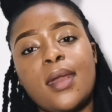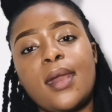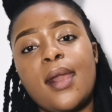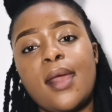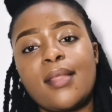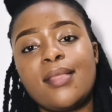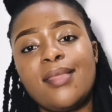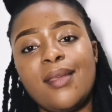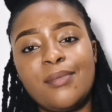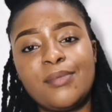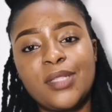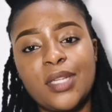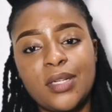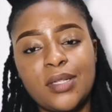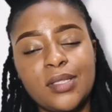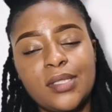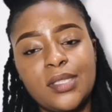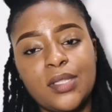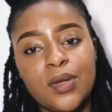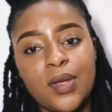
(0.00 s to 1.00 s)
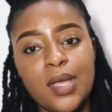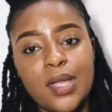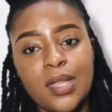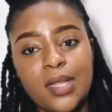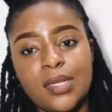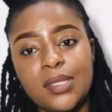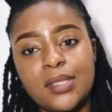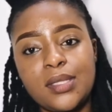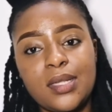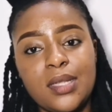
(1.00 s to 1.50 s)
write them down and say, okay,
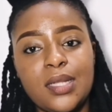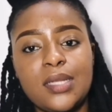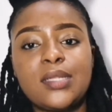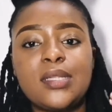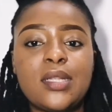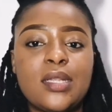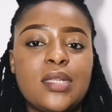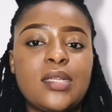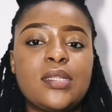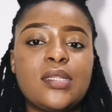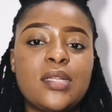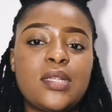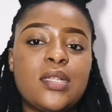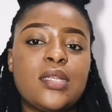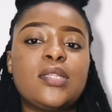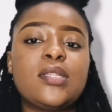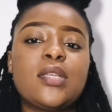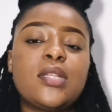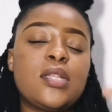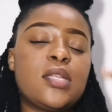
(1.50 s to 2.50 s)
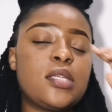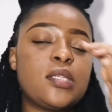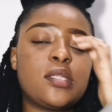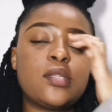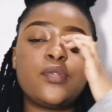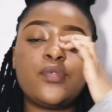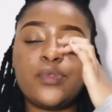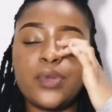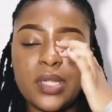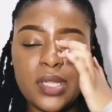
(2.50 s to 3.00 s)
this and this and this and this and
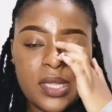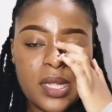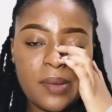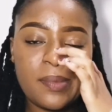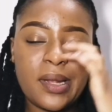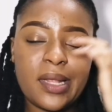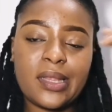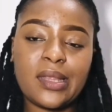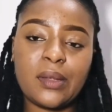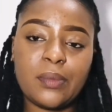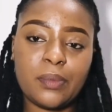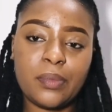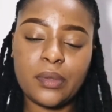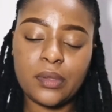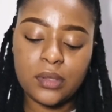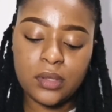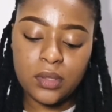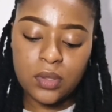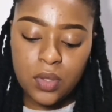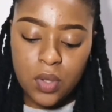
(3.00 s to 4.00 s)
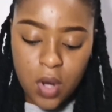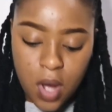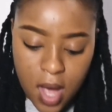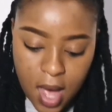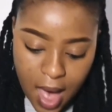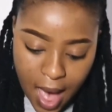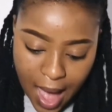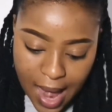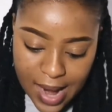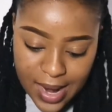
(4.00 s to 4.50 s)
this. Read them, let them build you.
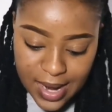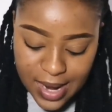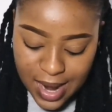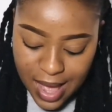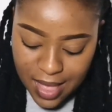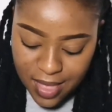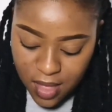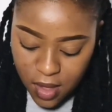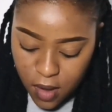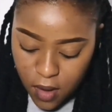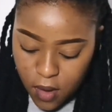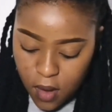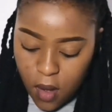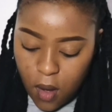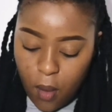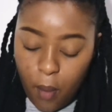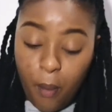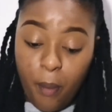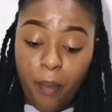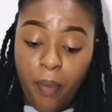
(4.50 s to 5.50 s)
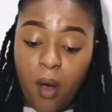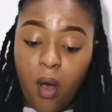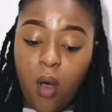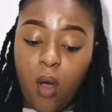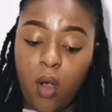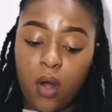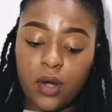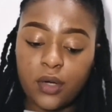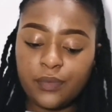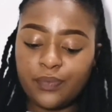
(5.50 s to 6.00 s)
Another
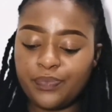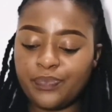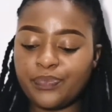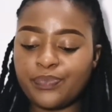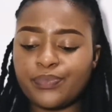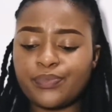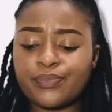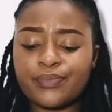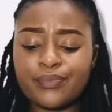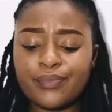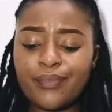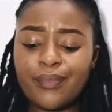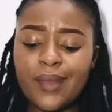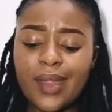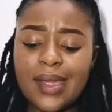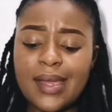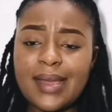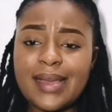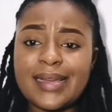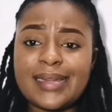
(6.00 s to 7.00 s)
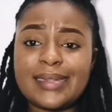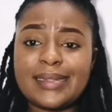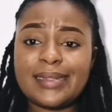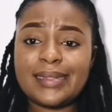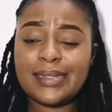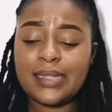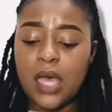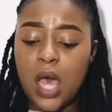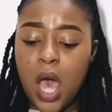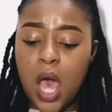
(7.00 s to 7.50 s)
bar
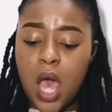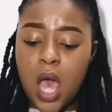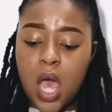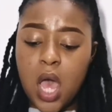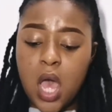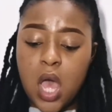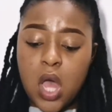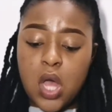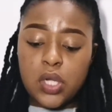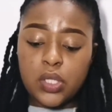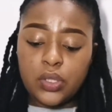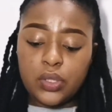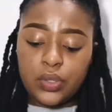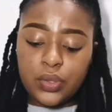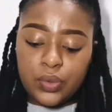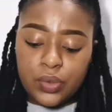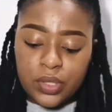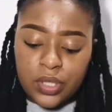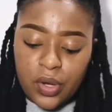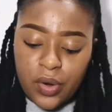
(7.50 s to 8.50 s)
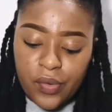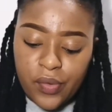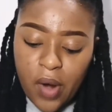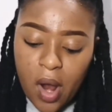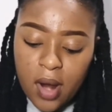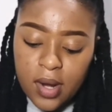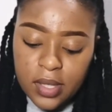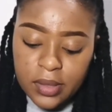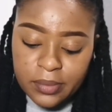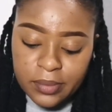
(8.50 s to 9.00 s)
is
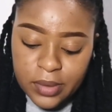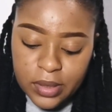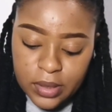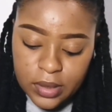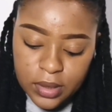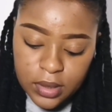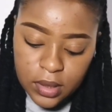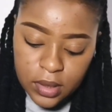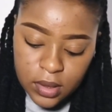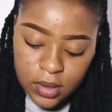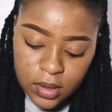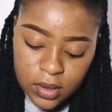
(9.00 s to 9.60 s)
Deuteronomy